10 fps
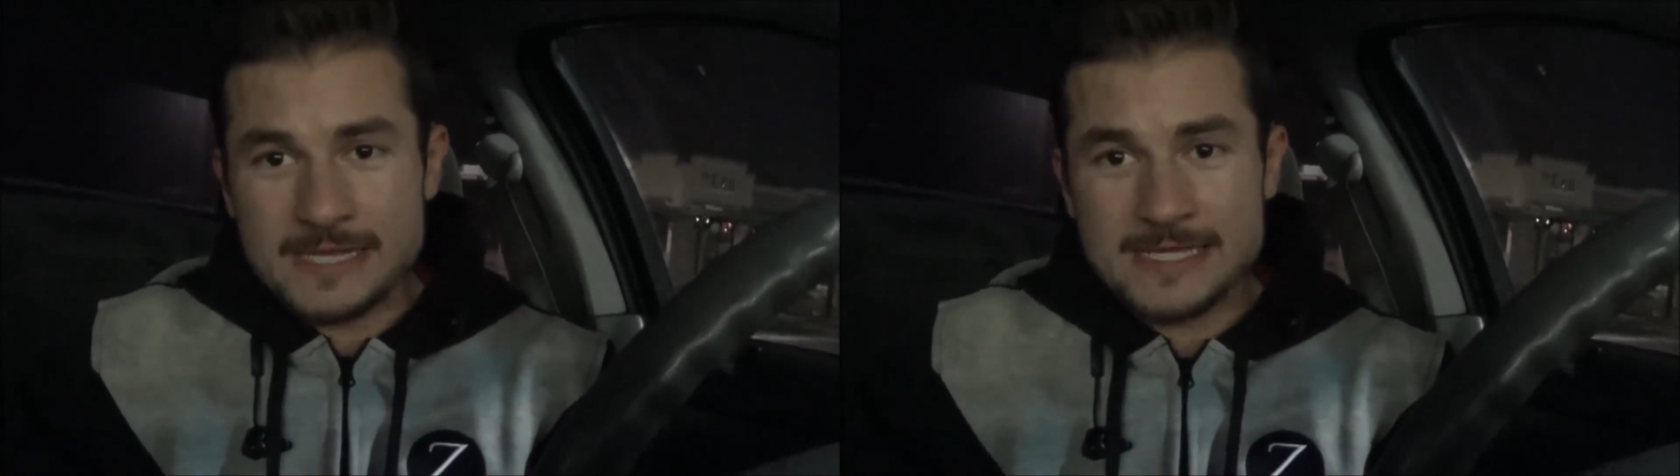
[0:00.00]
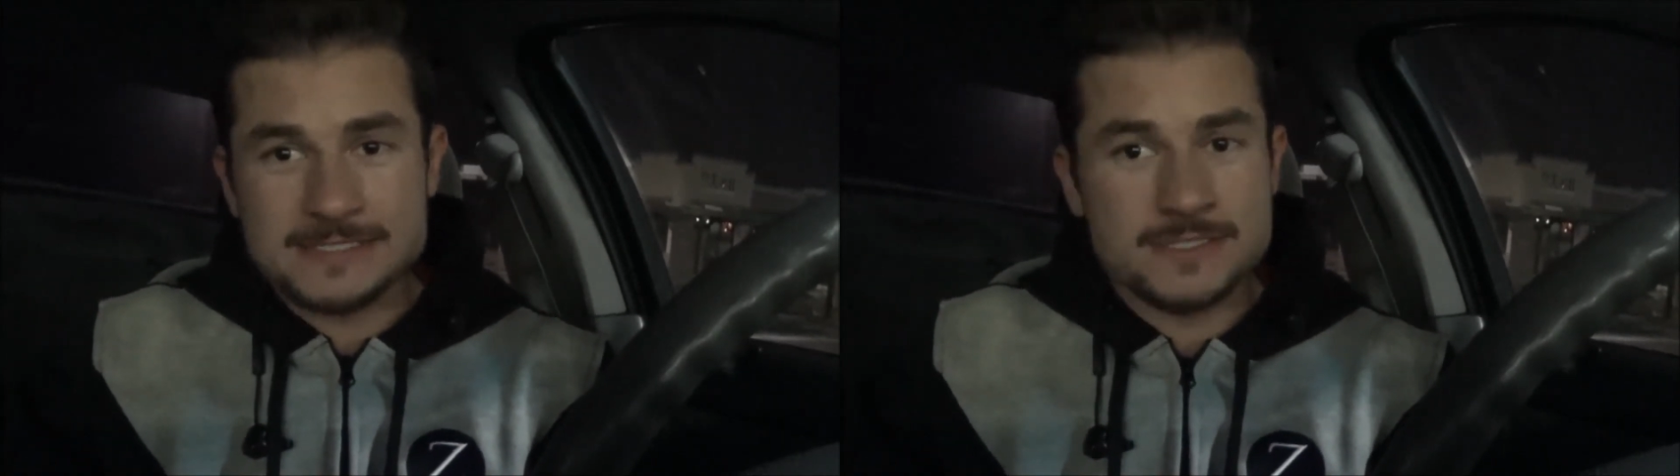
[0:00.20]

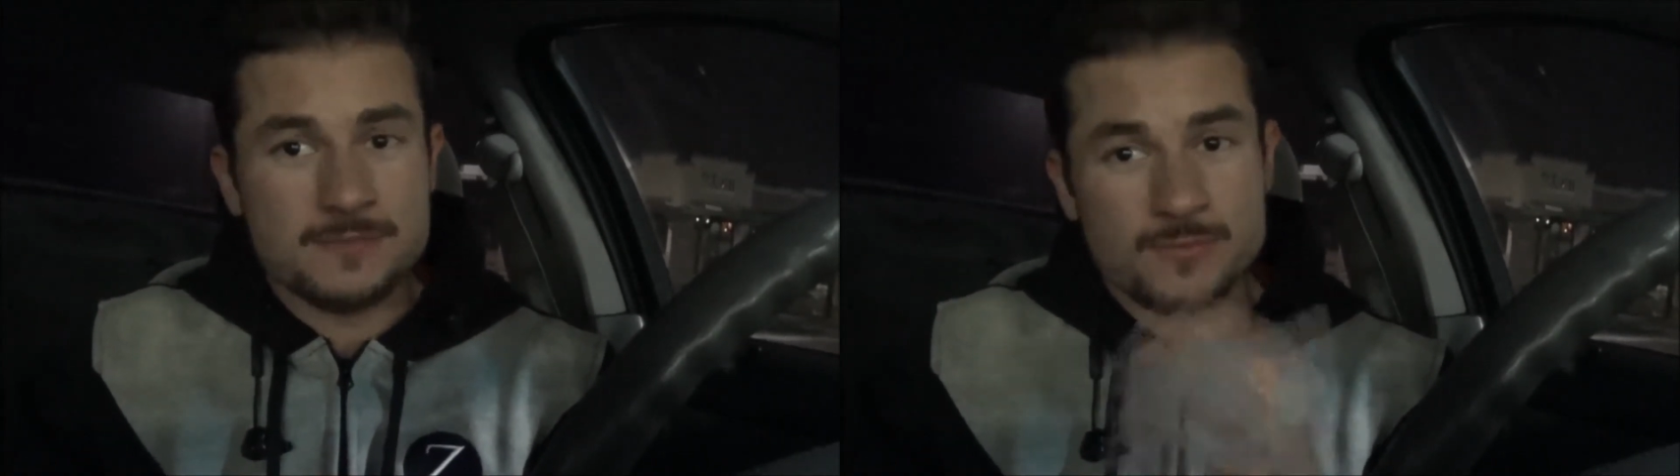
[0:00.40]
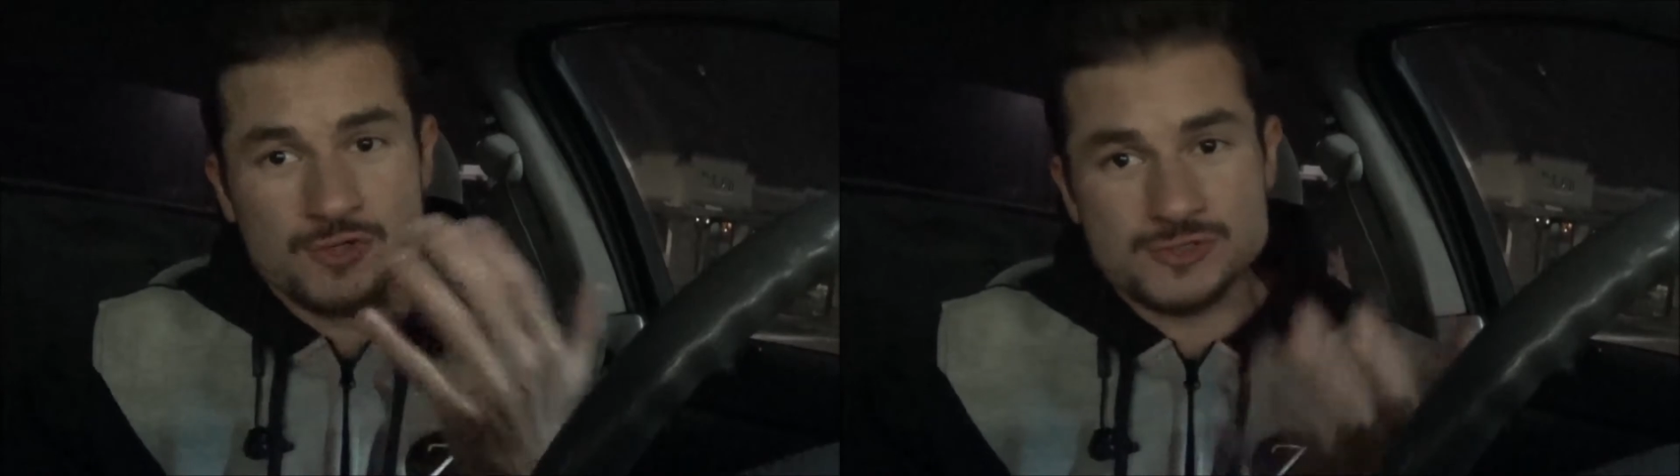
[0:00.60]
that,
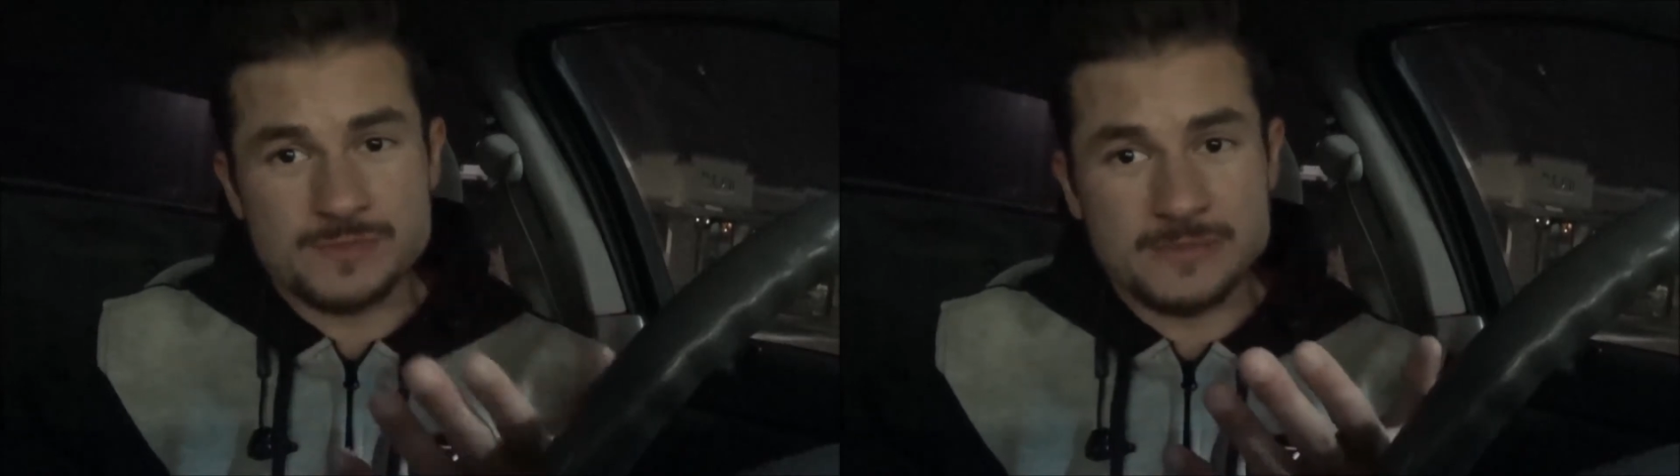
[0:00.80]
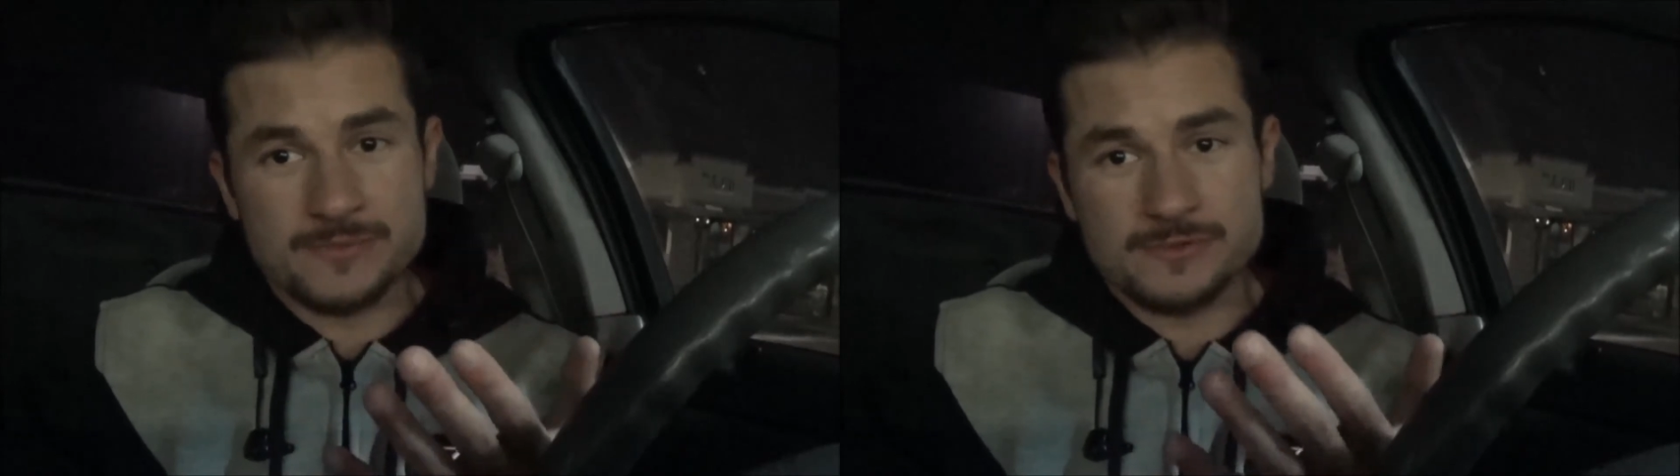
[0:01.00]

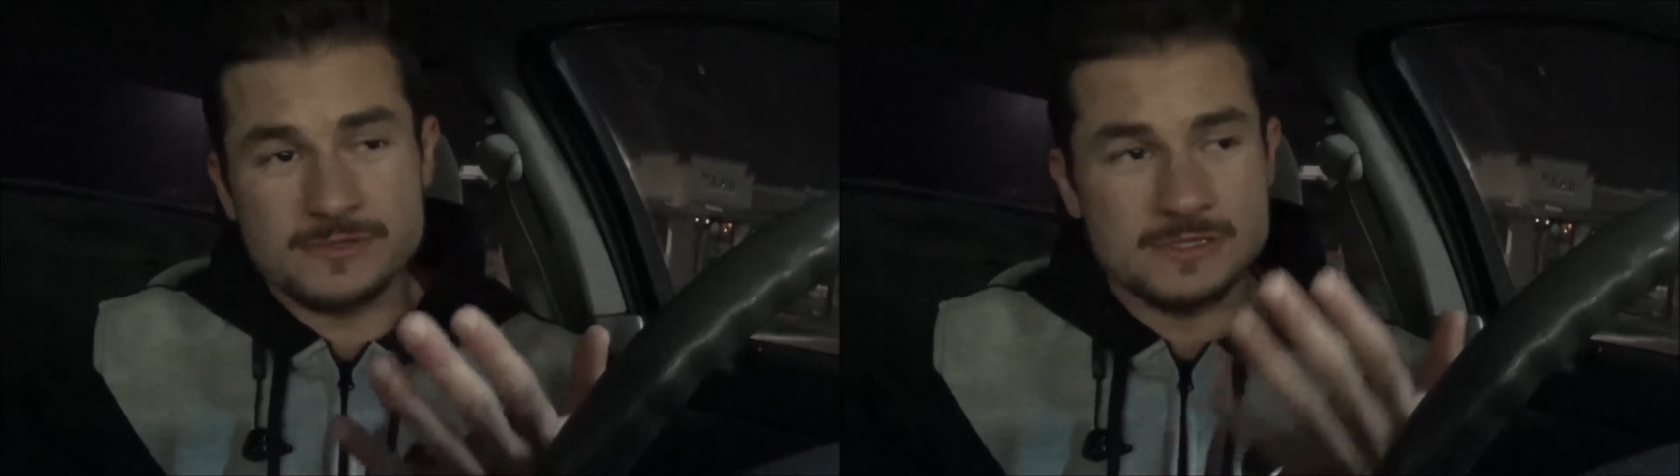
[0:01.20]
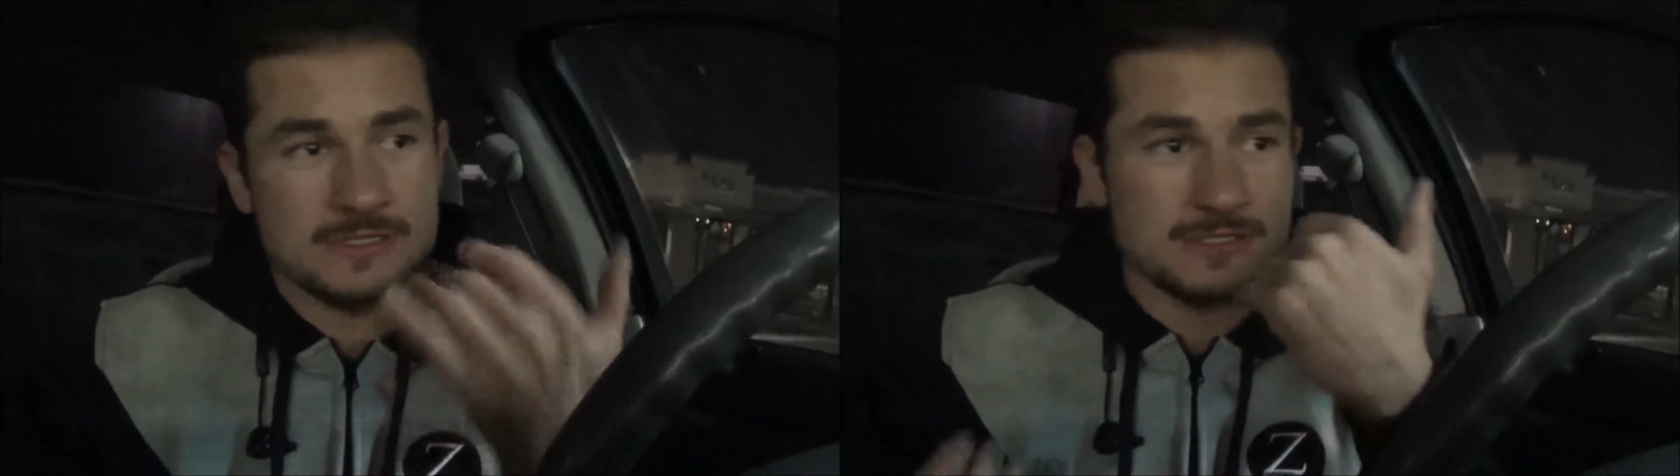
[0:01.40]
most people,